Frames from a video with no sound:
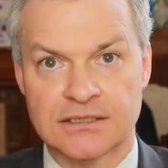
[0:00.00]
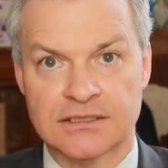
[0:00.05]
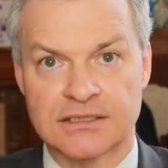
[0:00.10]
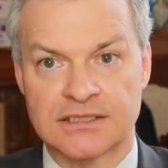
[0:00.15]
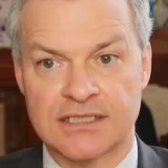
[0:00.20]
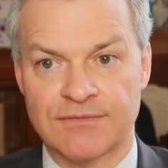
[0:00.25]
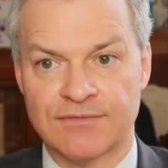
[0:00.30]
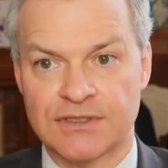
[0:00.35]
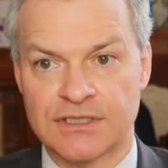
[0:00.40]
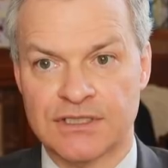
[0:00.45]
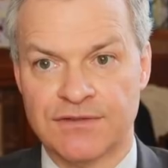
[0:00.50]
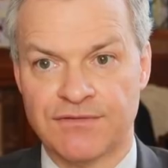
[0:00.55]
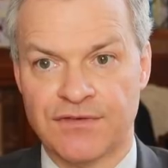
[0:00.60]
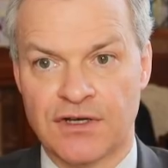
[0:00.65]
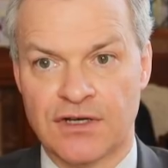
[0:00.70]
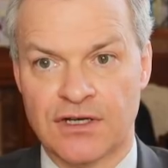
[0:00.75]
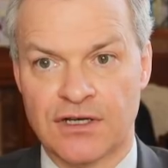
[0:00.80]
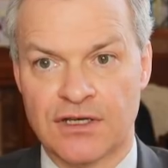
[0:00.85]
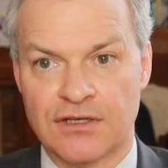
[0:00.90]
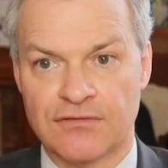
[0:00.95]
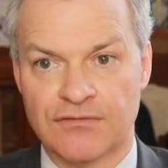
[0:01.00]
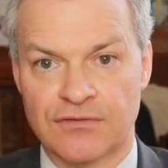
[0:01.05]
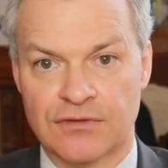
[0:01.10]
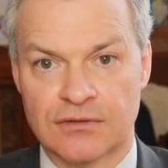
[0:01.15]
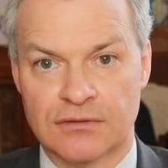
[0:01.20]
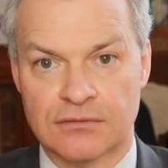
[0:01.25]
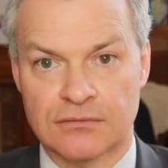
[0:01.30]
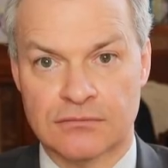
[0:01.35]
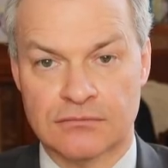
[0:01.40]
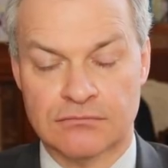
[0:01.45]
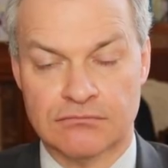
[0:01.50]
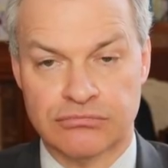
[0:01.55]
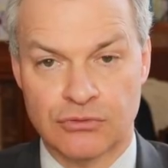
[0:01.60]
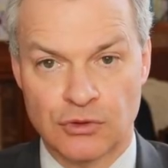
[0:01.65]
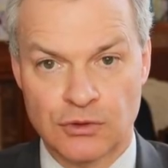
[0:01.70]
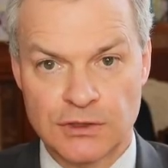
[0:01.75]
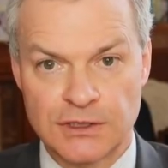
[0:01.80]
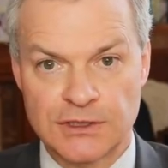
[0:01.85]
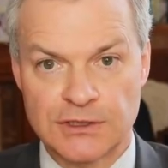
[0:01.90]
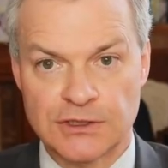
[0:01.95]
75
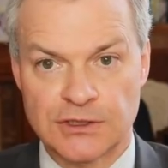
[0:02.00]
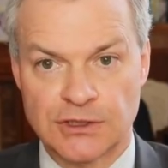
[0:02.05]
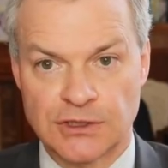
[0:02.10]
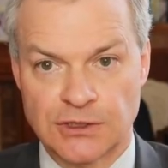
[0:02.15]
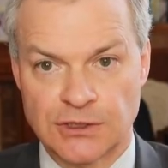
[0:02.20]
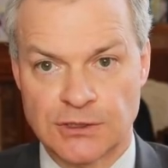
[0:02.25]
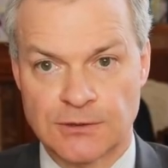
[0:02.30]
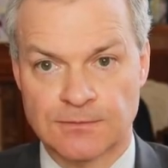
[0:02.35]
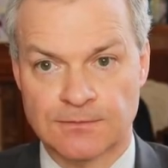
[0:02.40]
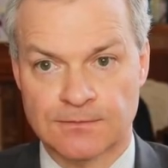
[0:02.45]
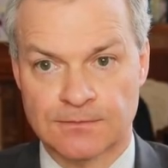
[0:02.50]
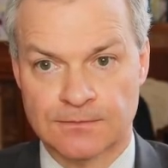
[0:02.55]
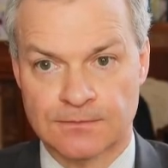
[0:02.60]
points,